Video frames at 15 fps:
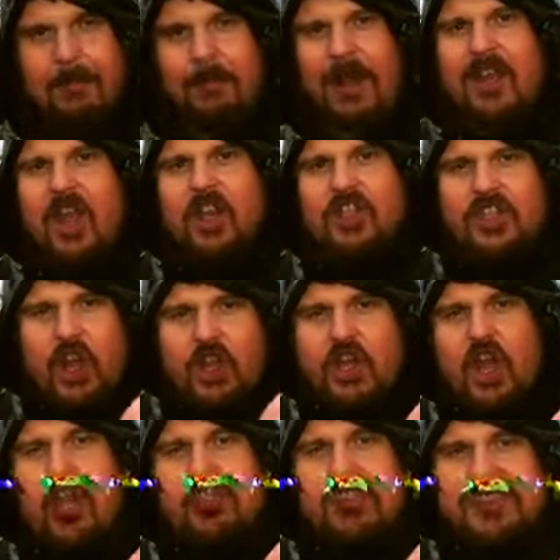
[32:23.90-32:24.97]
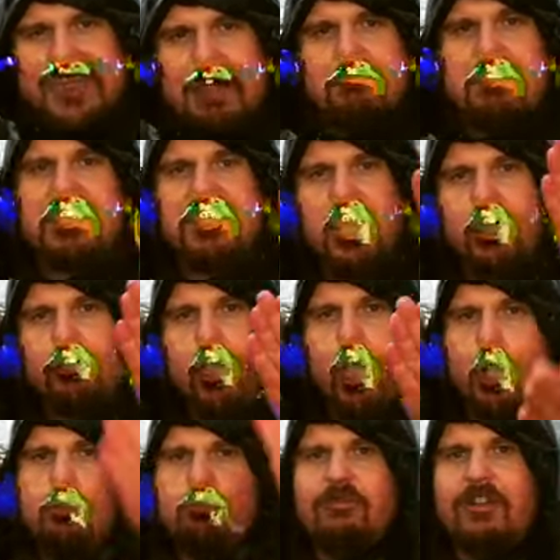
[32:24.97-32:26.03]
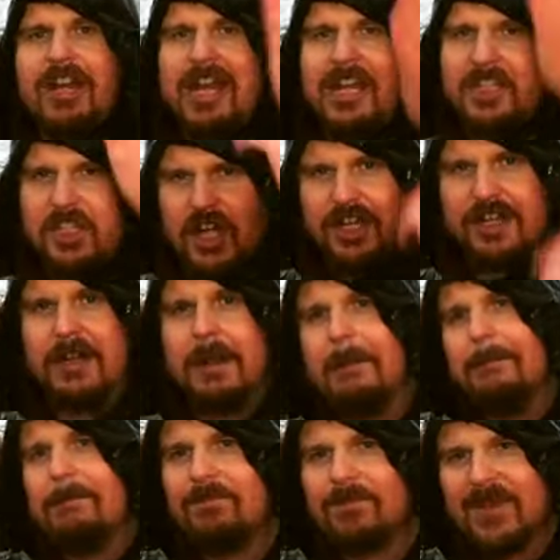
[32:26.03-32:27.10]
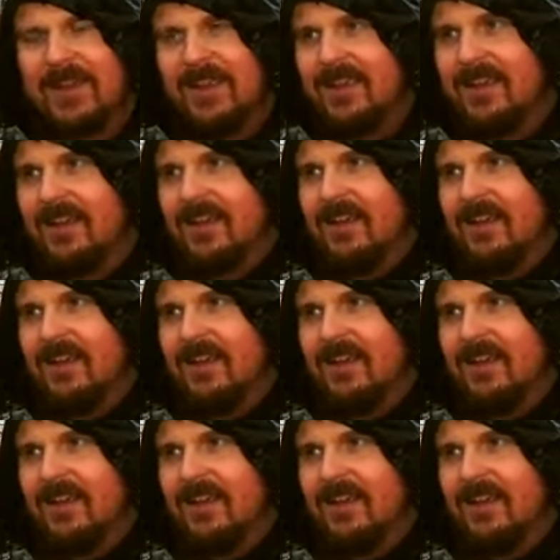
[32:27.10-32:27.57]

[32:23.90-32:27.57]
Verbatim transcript: because you're condemning your own religion. Right.